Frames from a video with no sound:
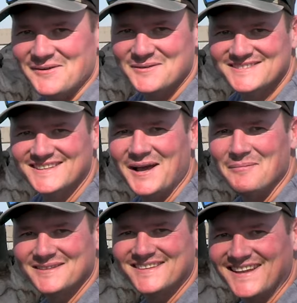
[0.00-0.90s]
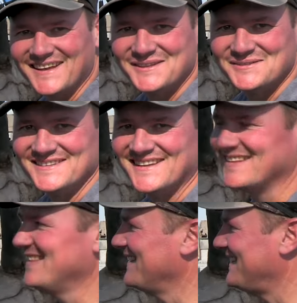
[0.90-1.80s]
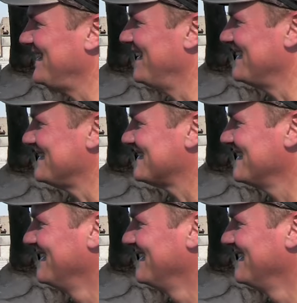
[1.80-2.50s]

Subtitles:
That was a double take at 230 yards.